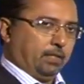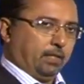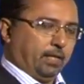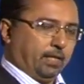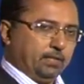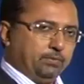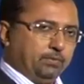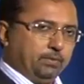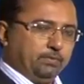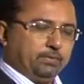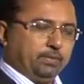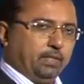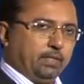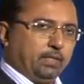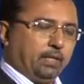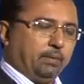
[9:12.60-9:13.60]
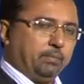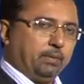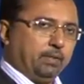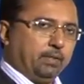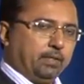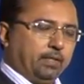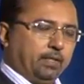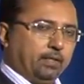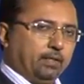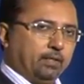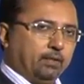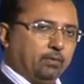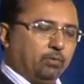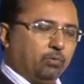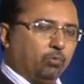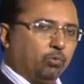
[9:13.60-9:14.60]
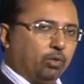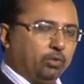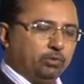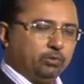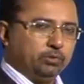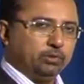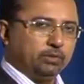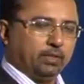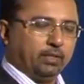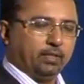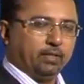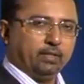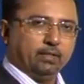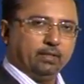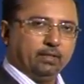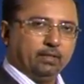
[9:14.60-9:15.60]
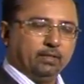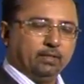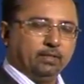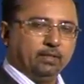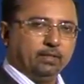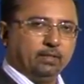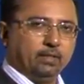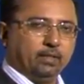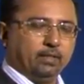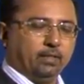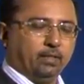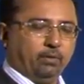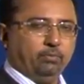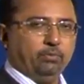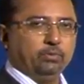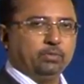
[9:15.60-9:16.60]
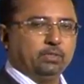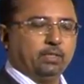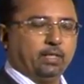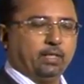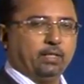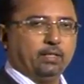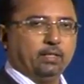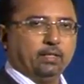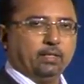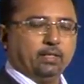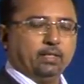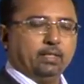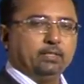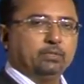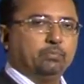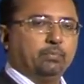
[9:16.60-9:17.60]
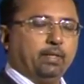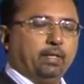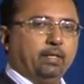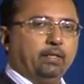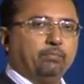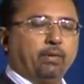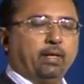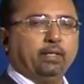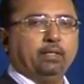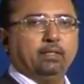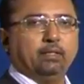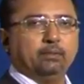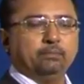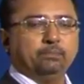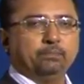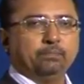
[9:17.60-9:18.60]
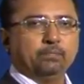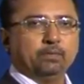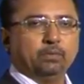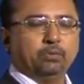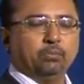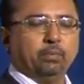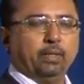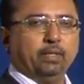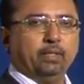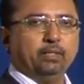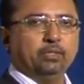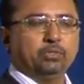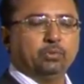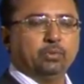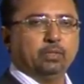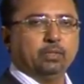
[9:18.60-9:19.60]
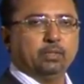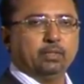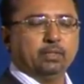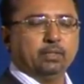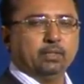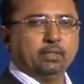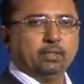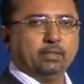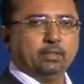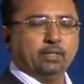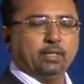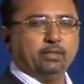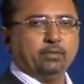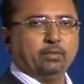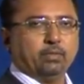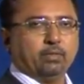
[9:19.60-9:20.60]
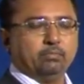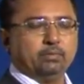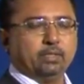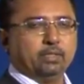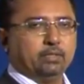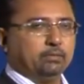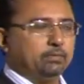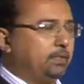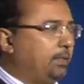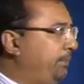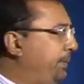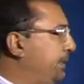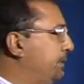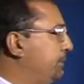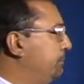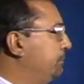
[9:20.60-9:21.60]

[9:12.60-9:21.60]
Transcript: As we have seen time and again, what you say and how you say it is very vital to making sure that your objectives are met.